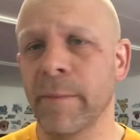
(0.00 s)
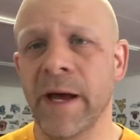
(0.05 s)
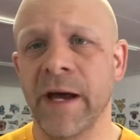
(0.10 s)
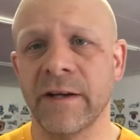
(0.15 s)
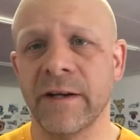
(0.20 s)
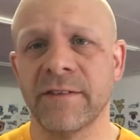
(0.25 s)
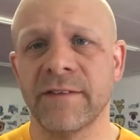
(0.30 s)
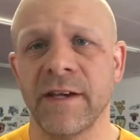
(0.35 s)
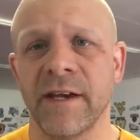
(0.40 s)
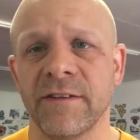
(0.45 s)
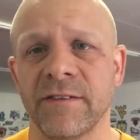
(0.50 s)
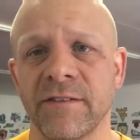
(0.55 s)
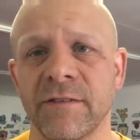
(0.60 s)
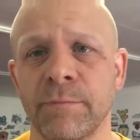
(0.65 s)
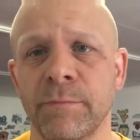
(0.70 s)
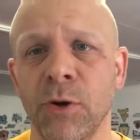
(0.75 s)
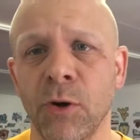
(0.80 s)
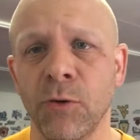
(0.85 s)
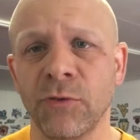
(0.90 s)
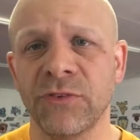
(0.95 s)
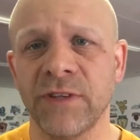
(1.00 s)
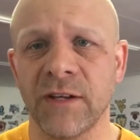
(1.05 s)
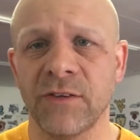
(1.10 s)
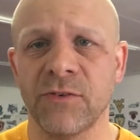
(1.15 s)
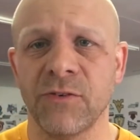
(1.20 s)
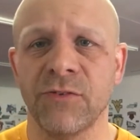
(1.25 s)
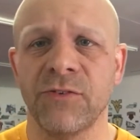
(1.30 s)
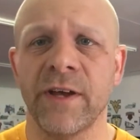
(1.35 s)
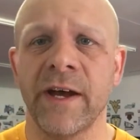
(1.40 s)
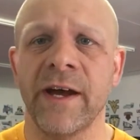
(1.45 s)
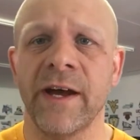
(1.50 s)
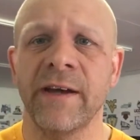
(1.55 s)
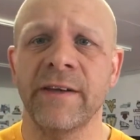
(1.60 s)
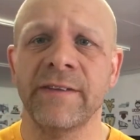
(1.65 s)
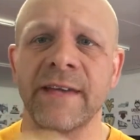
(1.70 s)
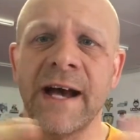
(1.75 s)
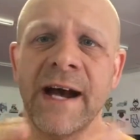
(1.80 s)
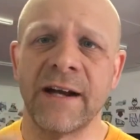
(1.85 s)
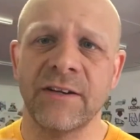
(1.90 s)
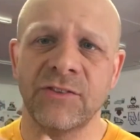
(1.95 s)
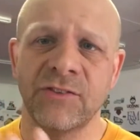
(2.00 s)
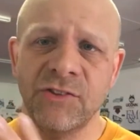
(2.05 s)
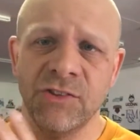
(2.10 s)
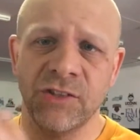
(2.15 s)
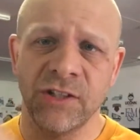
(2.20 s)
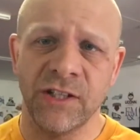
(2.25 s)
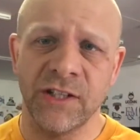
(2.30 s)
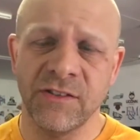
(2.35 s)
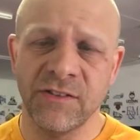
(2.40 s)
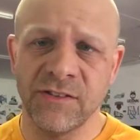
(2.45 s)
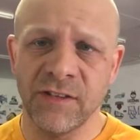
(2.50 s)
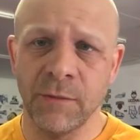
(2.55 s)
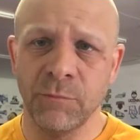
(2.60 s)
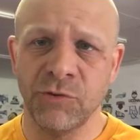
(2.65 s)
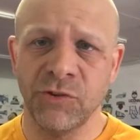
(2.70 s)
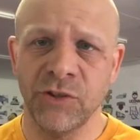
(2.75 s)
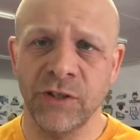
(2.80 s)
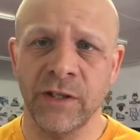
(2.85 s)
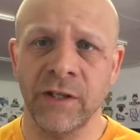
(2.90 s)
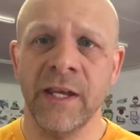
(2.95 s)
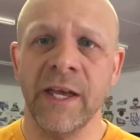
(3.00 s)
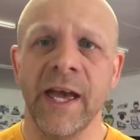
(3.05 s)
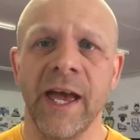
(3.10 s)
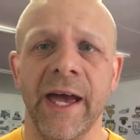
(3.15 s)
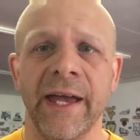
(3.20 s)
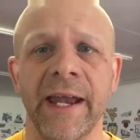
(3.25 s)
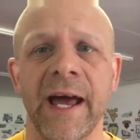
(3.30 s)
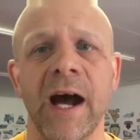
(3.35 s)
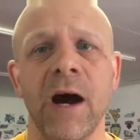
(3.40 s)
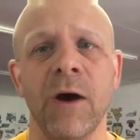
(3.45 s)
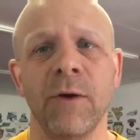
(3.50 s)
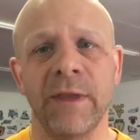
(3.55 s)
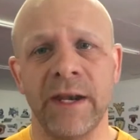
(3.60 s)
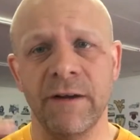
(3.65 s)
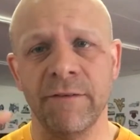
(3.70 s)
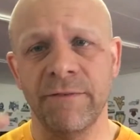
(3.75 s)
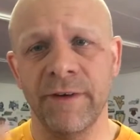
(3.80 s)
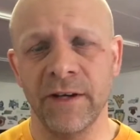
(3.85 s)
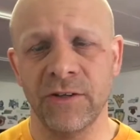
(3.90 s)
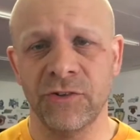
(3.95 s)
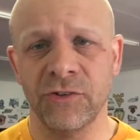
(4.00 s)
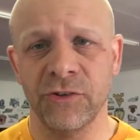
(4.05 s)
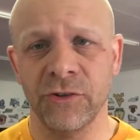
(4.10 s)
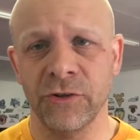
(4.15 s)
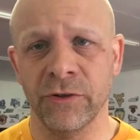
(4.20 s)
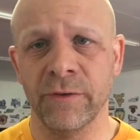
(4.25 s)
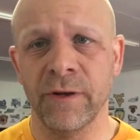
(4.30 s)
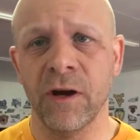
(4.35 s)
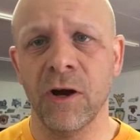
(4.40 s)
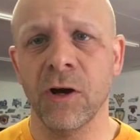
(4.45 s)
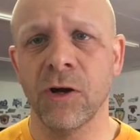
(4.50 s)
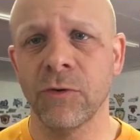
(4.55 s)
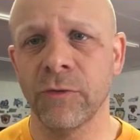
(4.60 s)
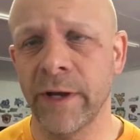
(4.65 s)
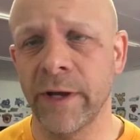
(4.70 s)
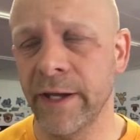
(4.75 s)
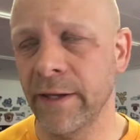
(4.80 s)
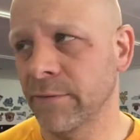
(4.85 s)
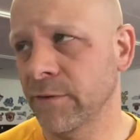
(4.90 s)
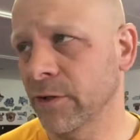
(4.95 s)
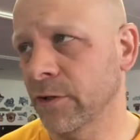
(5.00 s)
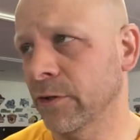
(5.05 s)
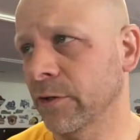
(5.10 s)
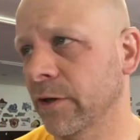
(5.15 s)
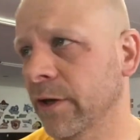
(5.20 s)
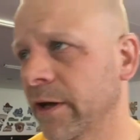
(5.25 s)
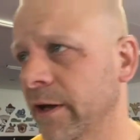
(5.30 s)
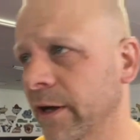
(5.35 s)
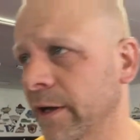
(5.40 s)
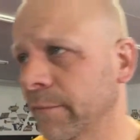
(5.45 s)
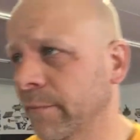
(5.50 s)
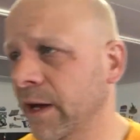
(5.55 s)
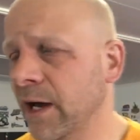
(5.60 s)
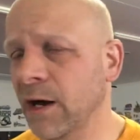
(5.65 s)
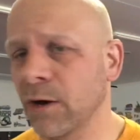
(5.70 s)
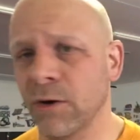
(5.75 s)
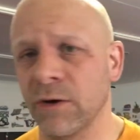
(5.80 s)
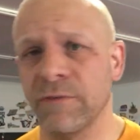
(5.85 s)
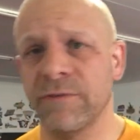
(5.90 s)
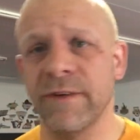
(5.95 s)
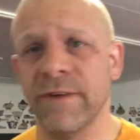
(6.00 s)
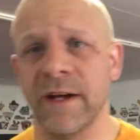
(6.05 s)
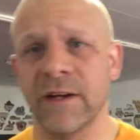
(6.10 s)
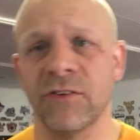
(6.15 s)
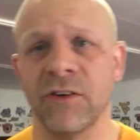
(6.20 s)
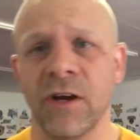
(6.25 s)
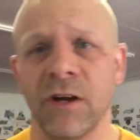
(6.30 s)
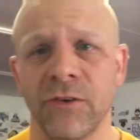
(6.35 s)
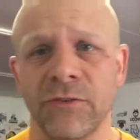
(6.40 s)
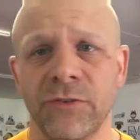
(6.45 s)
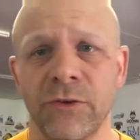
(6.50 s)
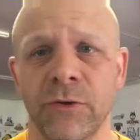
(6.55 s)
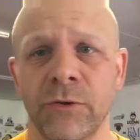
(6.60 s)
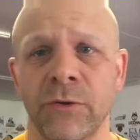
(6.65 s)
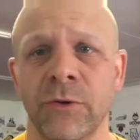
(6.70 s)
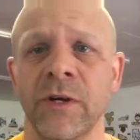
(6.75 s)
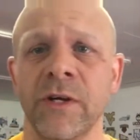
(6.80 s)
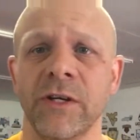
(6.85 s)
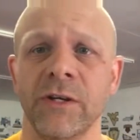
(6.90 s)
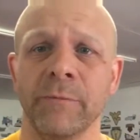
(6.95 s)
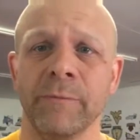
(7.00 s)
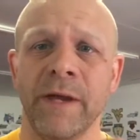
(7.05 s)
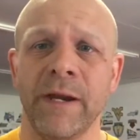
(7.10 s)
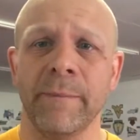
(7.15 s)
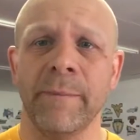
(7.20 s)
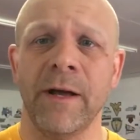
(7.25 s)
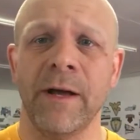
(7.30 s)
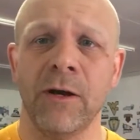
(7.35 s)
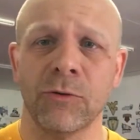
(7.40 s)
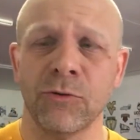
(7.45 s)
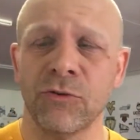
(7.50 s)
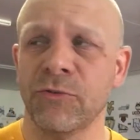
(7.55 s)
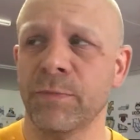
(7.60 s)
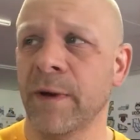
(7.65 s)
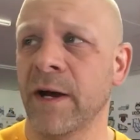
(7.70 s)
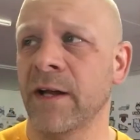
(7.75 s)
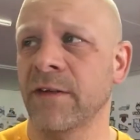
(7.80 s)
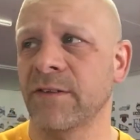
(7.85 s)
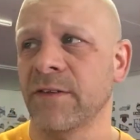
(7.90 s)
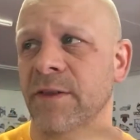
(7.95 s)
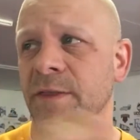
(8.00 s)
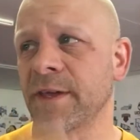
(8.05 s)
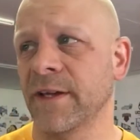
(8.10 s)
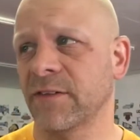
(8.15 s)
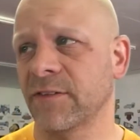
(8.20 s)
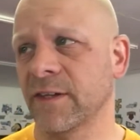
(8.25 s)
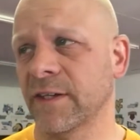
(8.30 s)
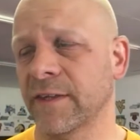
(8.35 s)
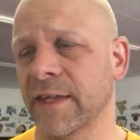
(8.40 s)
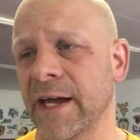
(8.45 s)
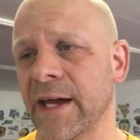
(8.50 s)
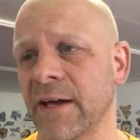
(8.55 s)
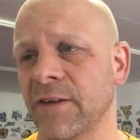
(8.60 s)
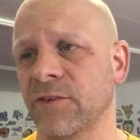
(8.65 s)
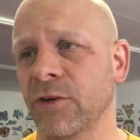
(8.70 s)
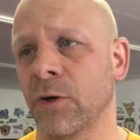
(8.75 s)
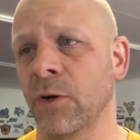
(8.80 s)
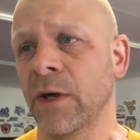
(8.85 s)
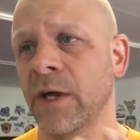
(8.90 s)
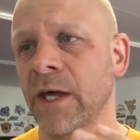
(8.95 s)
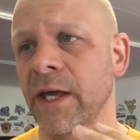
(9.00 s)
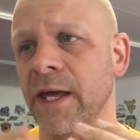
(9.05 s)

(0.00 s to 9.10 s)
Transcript: excess post-exercise oxygen consumption, and how that affects your heart rate and your how it affects also your metabolic response and things like that. So